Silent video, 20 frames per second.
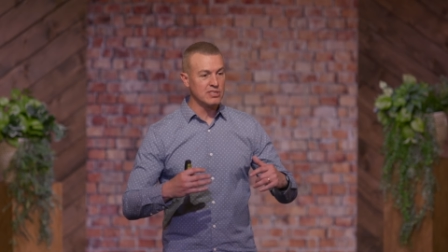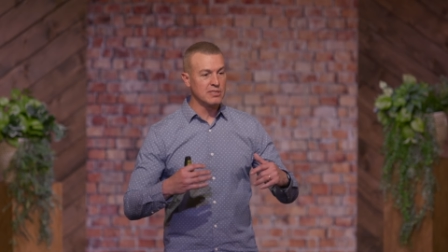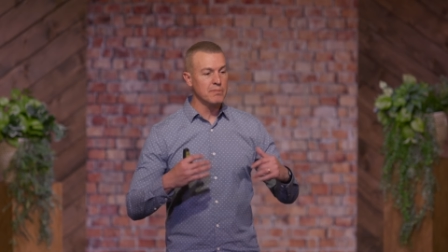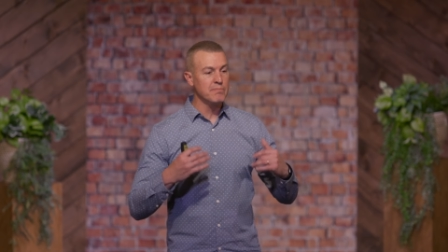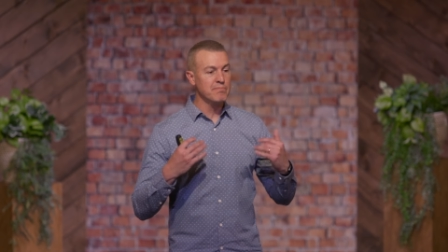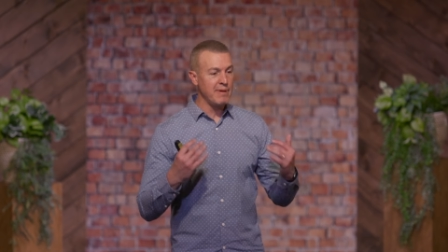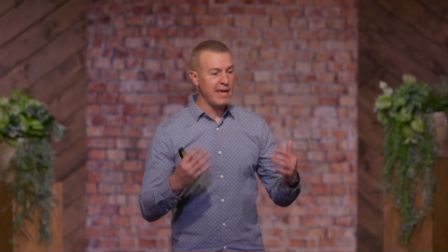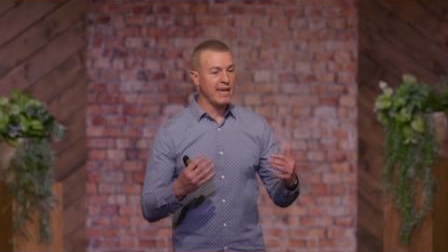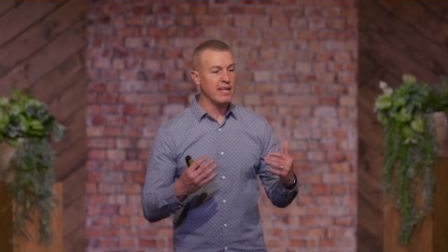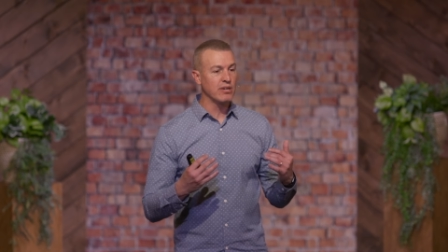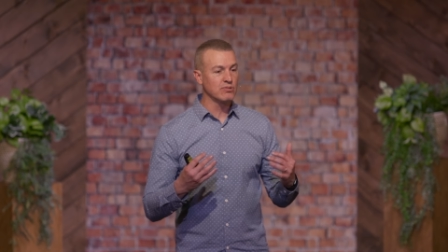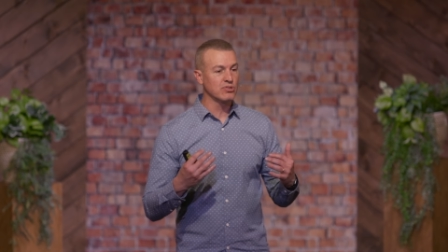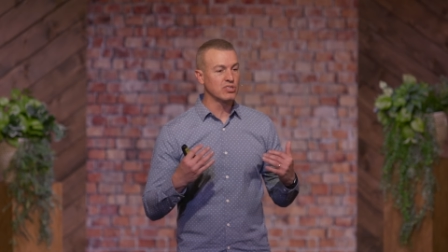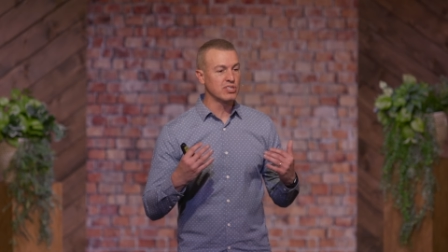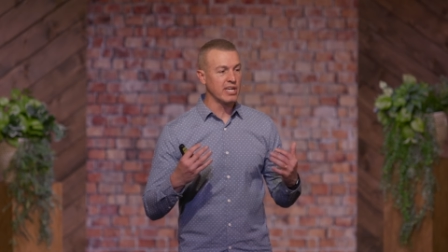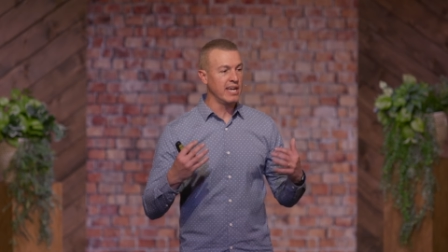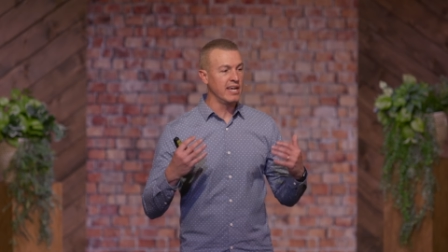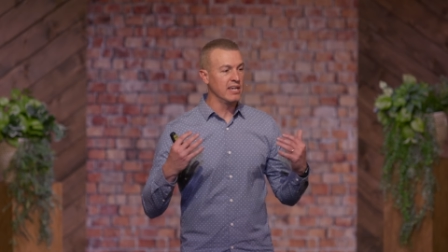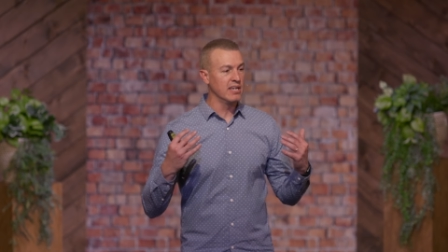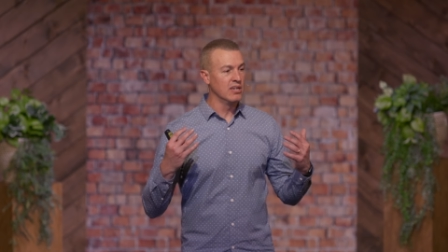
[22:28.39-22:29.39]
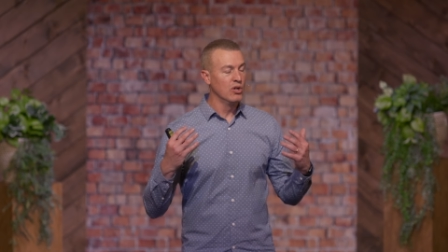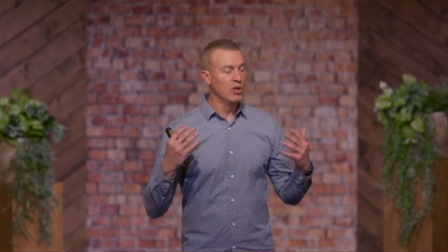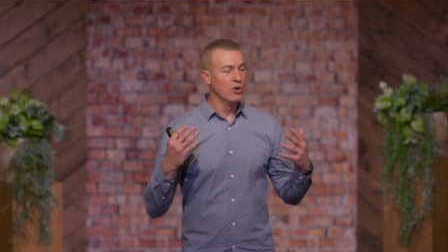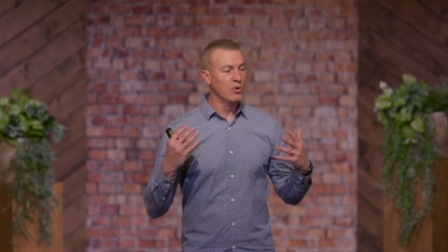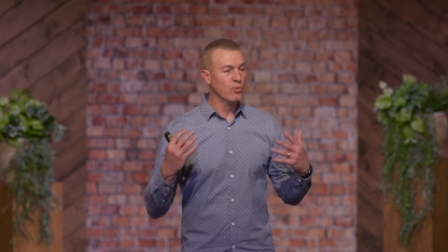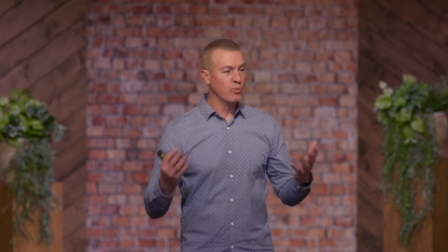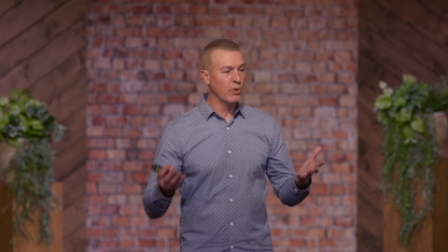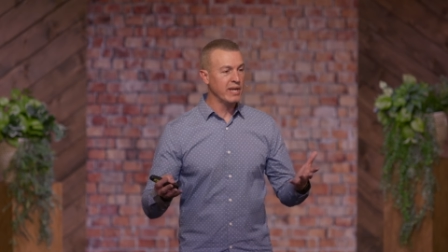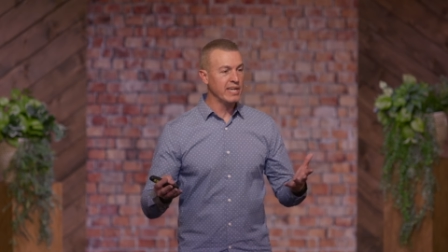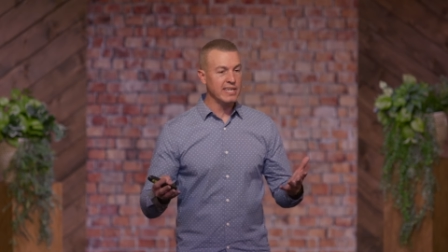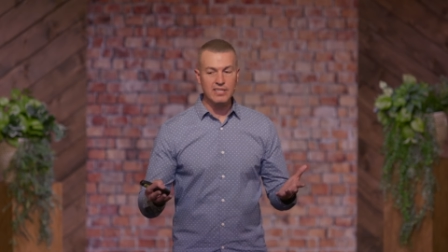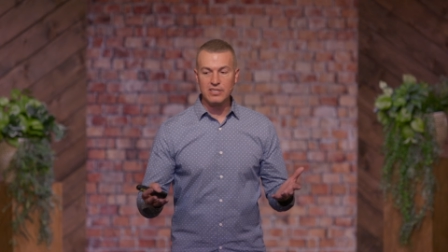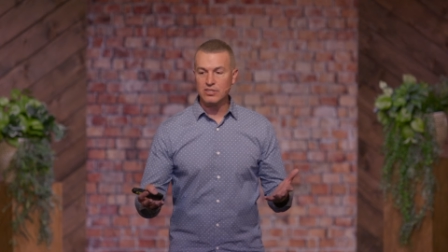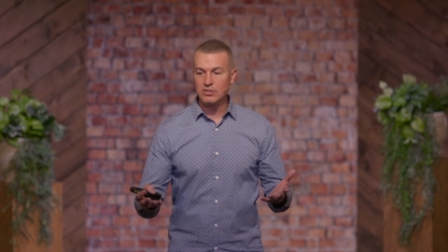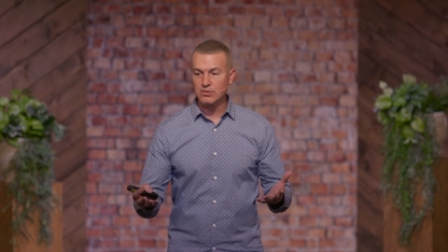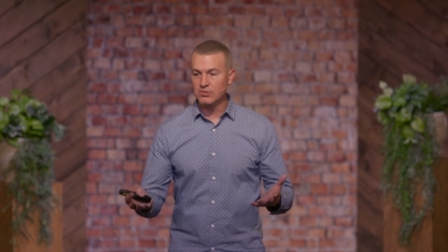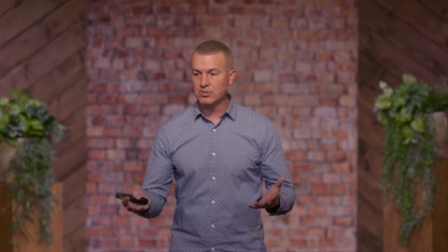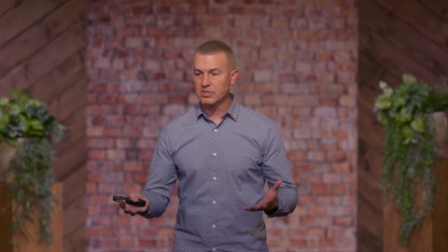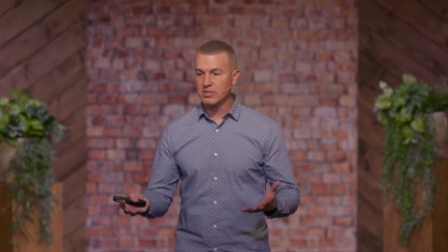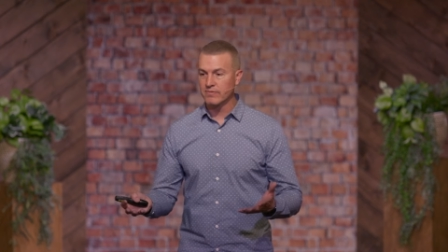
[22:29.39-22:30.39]
the men are saying, we need to
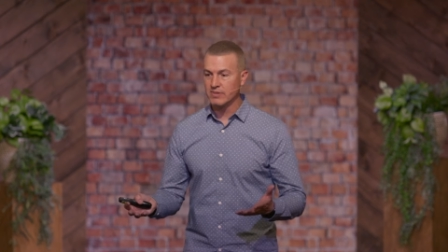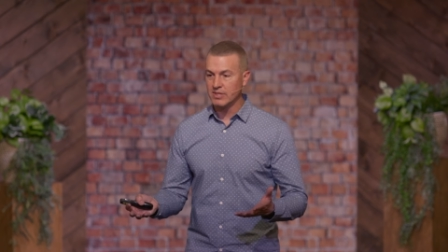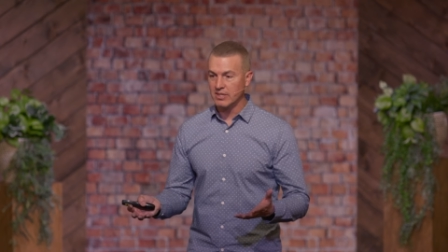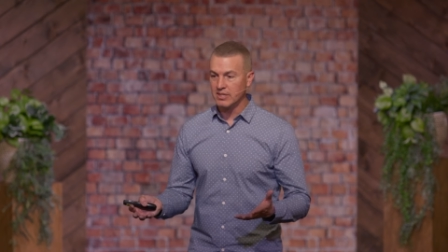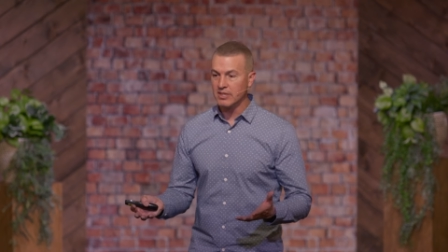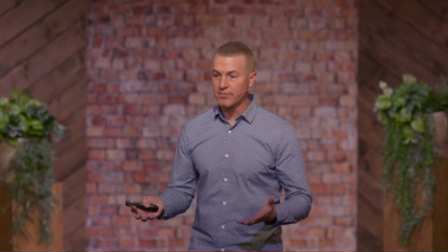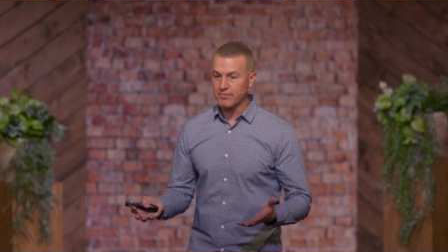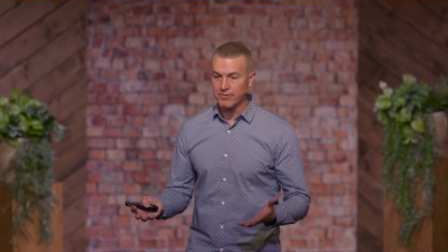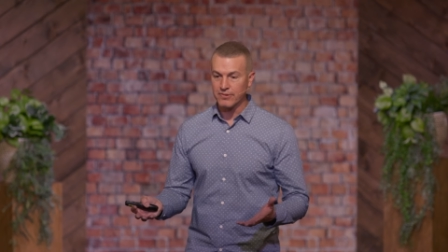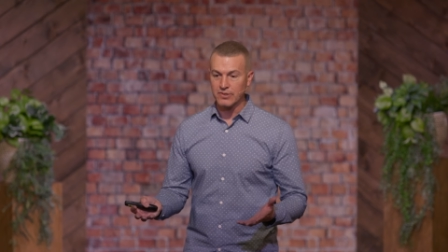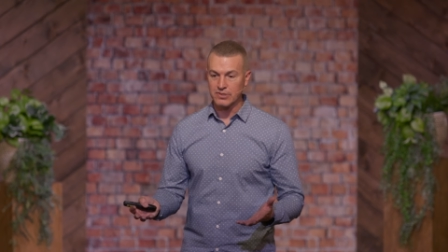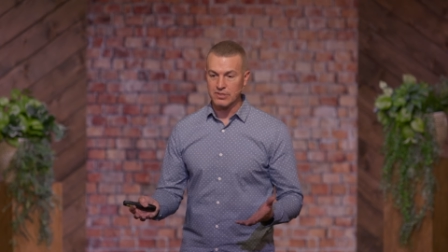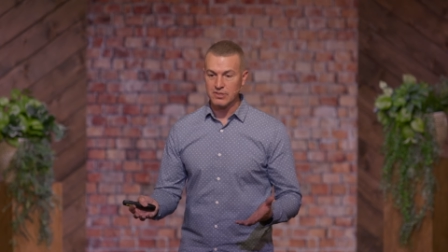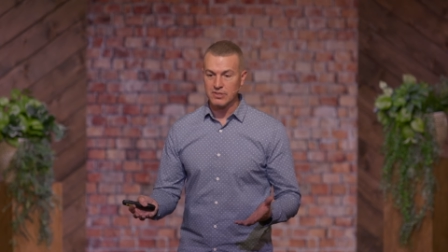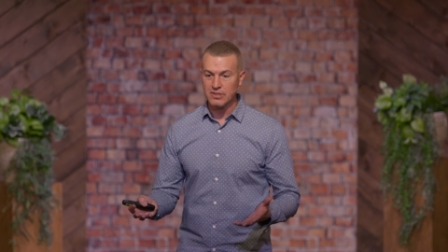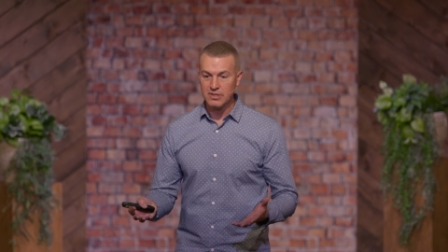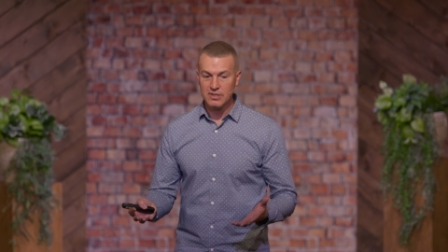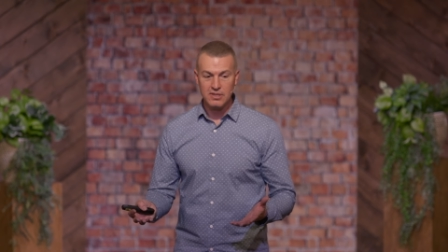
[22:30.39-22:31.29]
do something different.